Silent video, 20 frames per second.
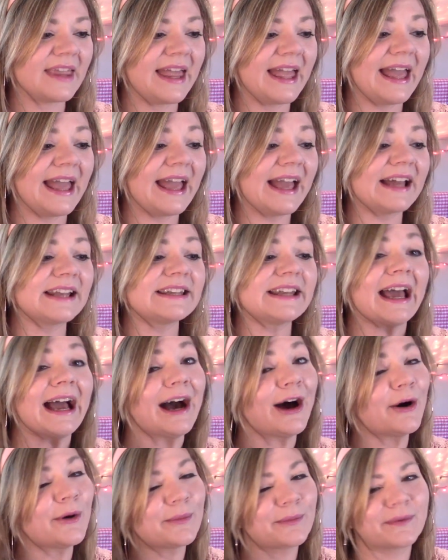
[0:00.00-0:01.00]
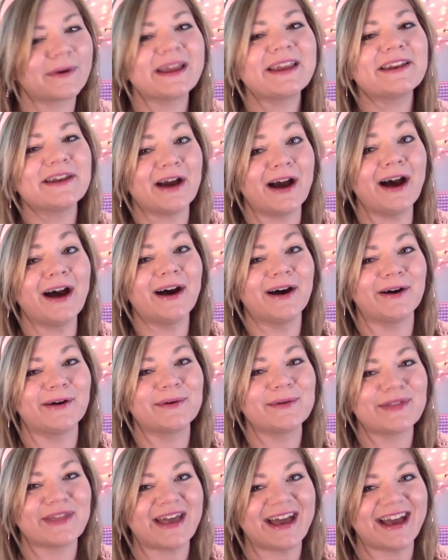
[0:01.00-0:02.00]
now we
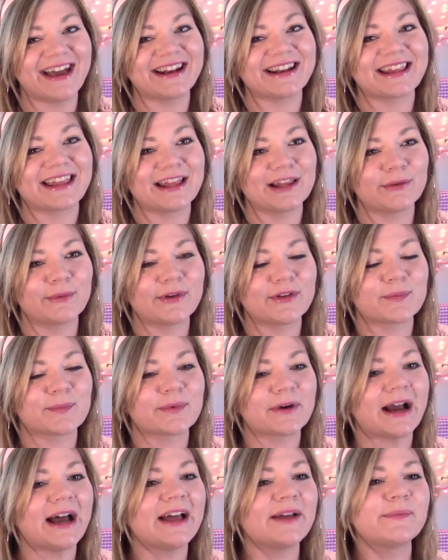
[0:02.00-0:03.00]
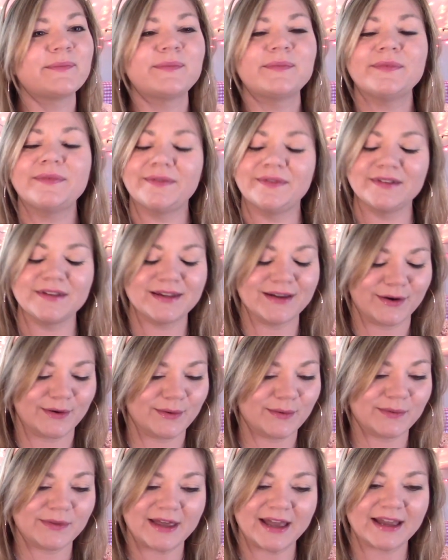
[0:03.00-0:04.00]
know that Killua's brother, I
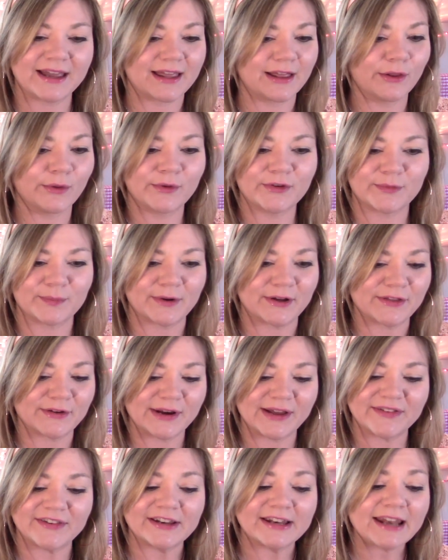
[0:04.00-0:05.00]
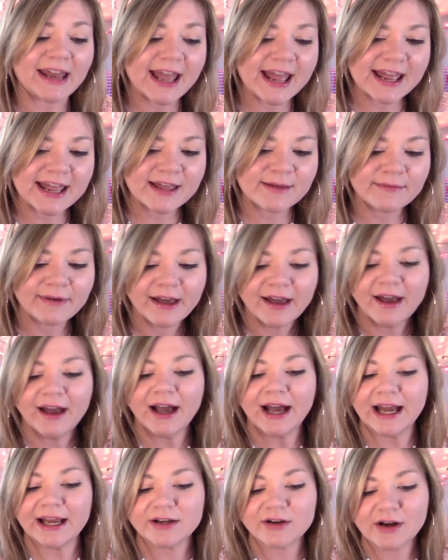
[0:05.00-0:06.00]
know that Killua's brother has a name.
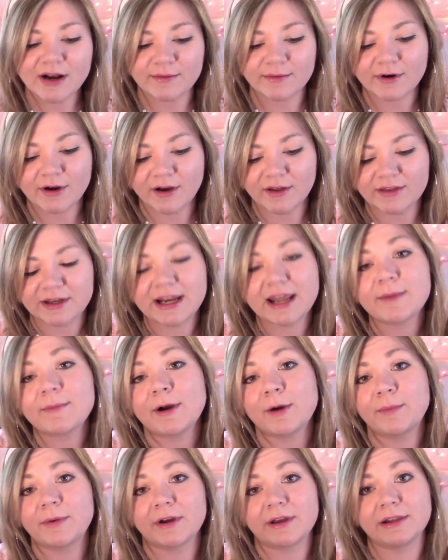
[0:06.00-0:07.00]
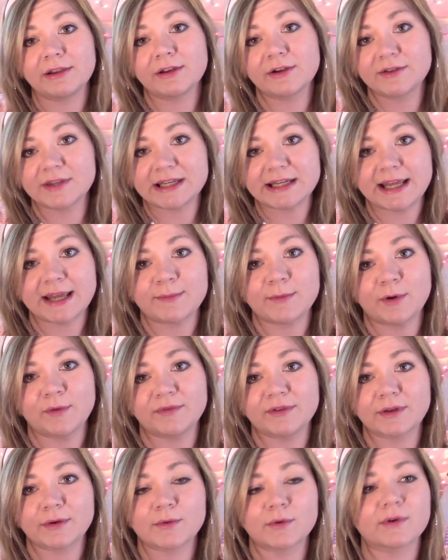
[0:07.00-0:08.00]
I do not recall the name. I'll probably learn the name
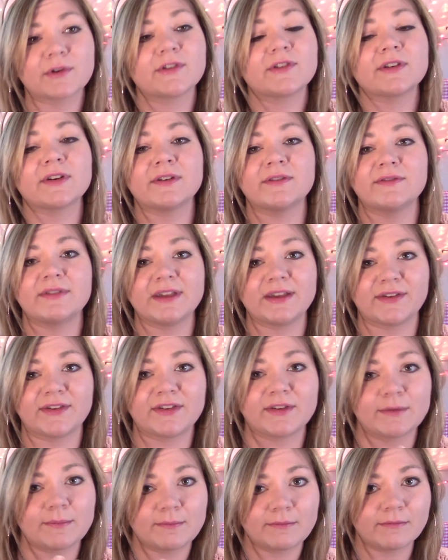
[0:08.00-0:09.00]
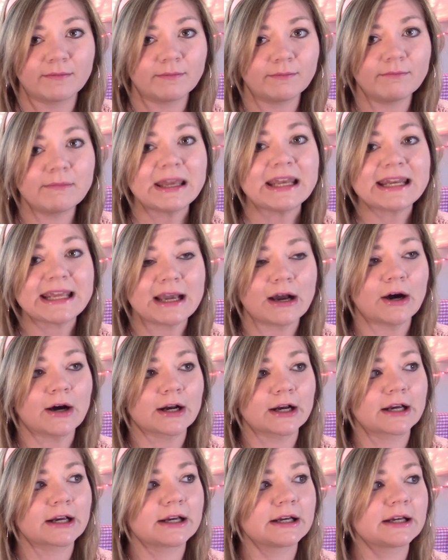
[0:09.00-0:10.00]
over the course of this mini
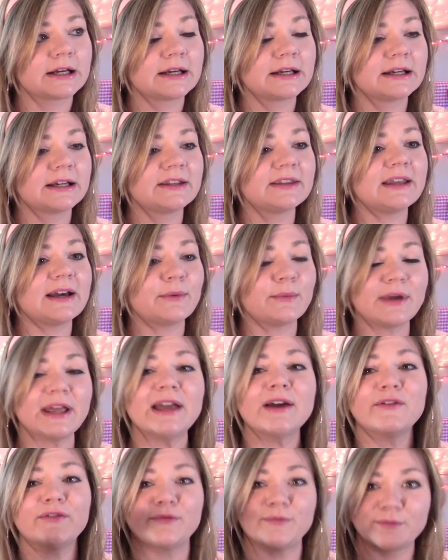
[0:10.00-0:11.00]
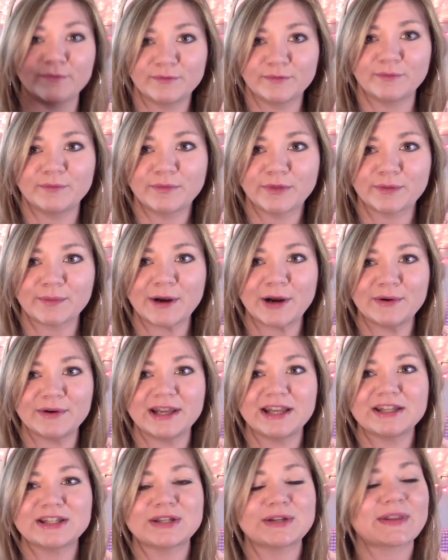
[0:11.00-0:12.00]
arc that we have thrown
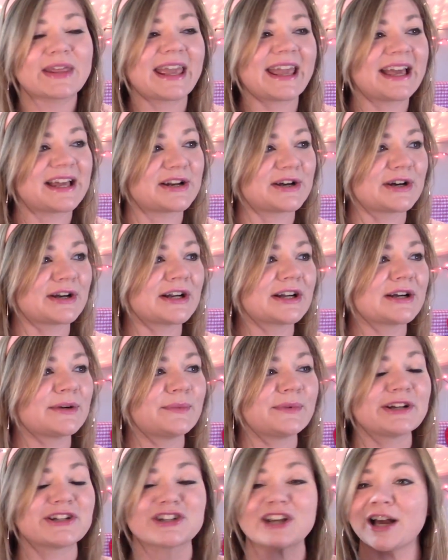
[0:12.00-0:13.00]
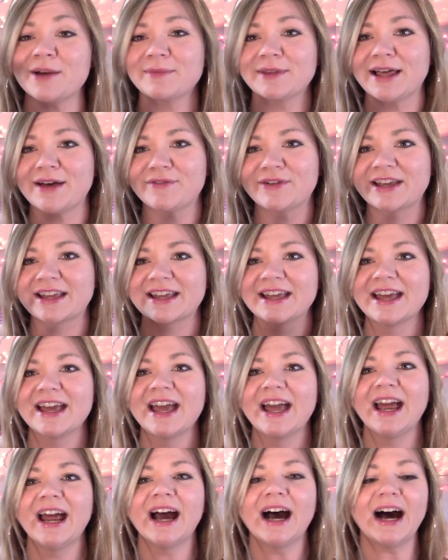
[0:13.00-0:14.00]
into the ant arc, which I'm loving.
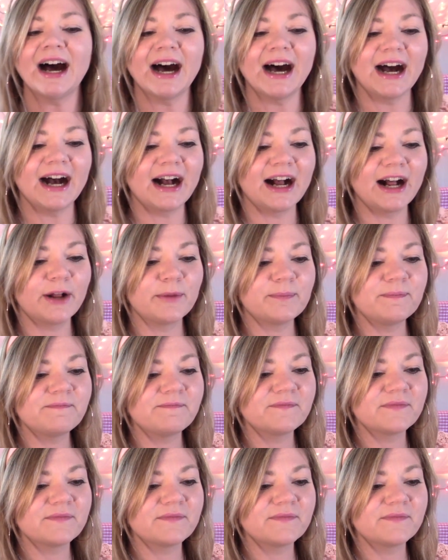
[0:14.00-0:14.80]
So